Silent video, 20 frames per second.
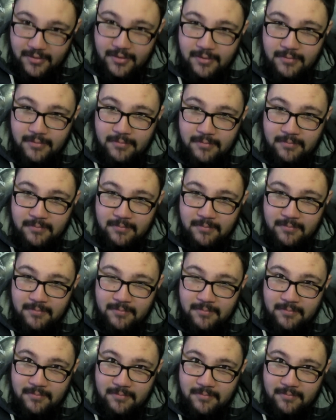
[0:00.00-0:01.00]

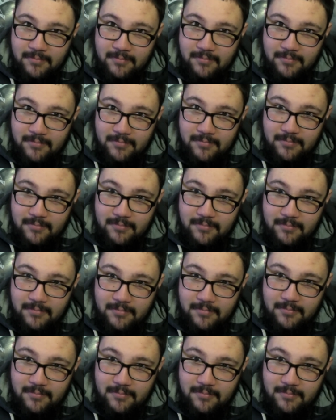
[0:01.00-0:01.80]
Nobody speaks.